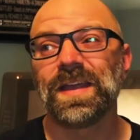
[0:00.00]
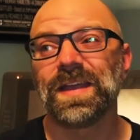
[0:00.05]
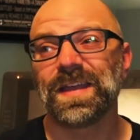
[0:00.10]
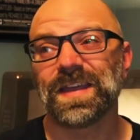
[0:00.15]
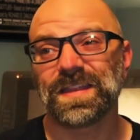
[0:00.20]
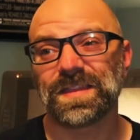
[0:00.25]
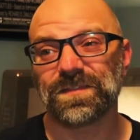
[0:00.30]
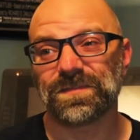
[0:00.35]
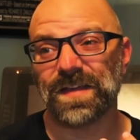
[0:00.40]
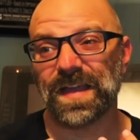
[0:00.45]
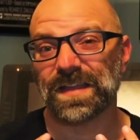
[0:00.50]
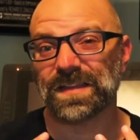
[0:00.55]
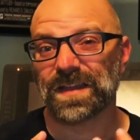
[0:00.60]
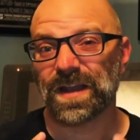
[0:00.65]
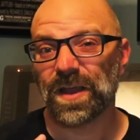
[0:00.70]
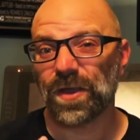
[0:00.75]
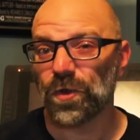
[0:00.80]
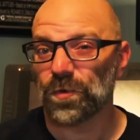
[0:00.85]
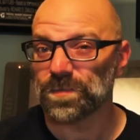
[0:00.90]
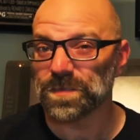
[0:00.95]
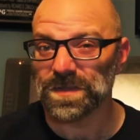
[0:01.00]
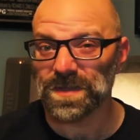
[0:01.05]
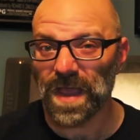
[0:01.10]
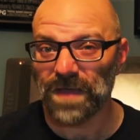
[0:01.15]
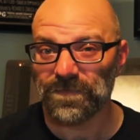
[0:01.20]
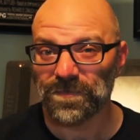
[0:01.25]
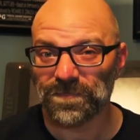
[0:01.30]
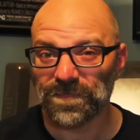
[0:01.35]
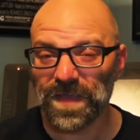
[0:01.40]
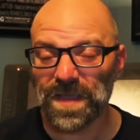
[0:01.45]
and the fact that I hoped to have
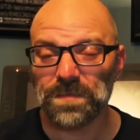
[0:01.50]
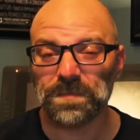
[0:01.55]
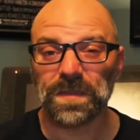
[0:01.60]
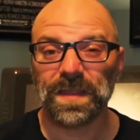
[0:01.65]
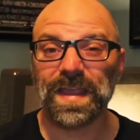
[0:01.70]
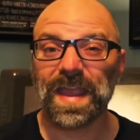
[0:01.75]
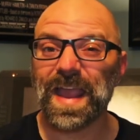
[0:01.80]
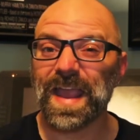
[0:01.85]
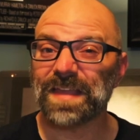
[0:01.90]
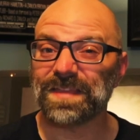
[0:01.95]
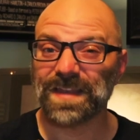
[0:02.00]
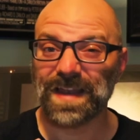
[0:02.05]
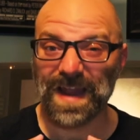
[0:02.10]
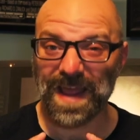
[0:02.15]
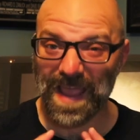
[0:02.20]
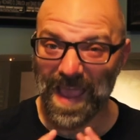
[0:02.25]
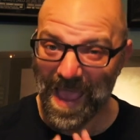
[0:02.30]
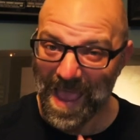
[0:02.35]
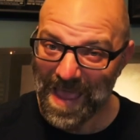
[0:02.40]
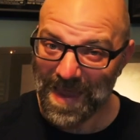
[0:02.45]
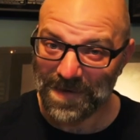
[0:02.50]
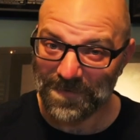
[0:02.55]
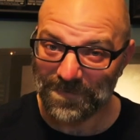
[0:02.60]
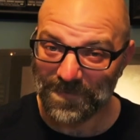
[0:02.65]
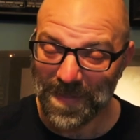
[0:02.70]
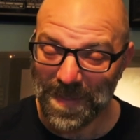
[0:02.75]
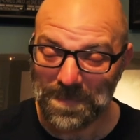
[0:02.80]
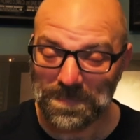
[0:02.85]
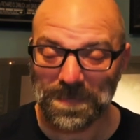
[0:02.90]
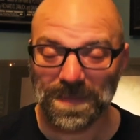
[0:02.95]
a family and that I had a
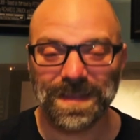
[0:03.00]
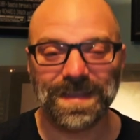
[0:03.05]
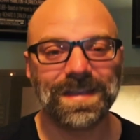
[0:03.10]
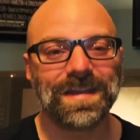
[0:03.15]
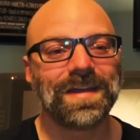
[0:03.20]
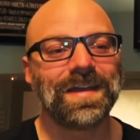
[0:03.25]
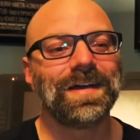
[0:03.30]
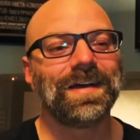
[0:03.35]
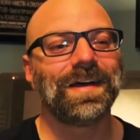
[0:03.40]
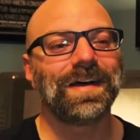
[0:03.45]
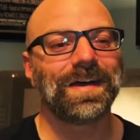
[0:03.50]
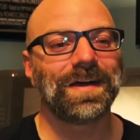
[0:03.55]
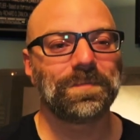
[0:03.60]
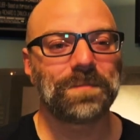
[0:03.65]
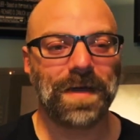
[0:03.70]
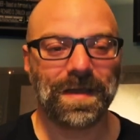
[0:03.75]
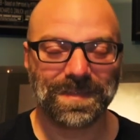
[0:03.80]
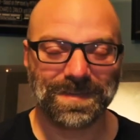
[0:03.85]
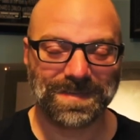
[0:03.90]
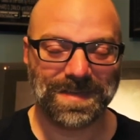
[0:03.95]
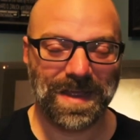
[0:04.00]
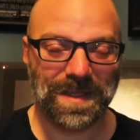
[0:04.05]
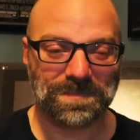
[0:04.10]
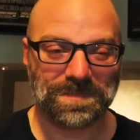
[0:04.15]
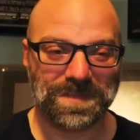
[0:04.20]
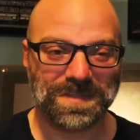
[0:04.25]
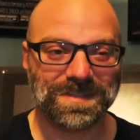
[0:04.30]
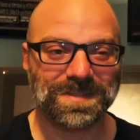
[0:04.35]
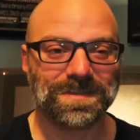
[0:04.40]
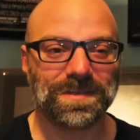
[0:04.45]
family by the time
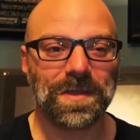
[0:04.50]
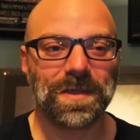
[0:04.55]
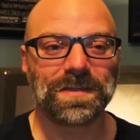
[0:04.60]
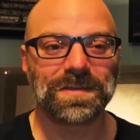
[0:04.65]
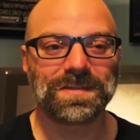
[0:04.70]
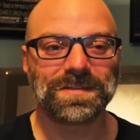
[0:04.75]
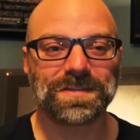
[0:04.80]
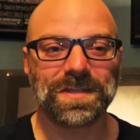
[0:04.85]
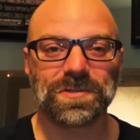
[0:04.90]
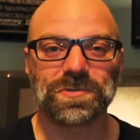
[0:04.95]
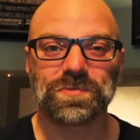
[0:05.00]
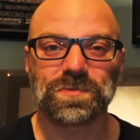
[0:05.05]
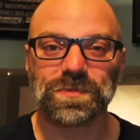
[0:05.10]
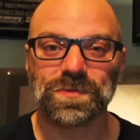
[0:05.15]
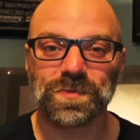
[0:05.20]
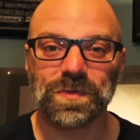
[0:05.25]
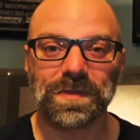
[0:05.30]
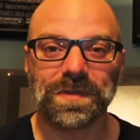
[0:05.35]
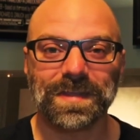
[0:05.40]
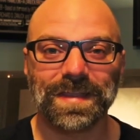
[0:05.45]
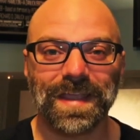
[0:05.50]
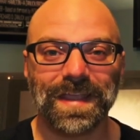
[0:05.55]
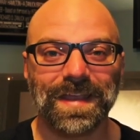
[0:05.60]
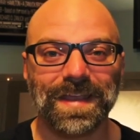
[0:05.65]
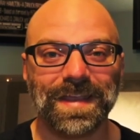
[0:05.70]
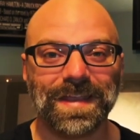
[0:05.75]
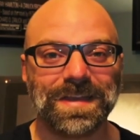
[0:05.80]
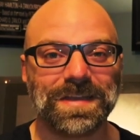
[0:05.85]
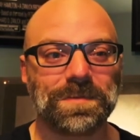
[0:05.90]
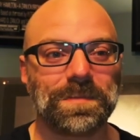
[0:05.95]
this discussion was really
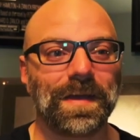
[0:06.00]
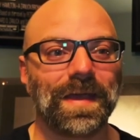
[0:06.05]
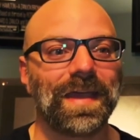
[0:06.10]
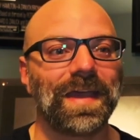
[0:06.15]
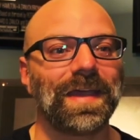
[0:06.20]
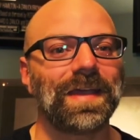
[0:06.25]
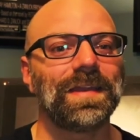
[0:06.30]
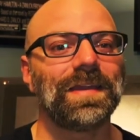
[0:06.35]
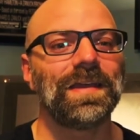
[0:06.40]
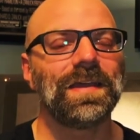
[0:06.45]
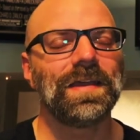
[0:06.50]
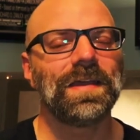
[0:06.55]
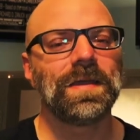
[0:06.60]
kicking into my head,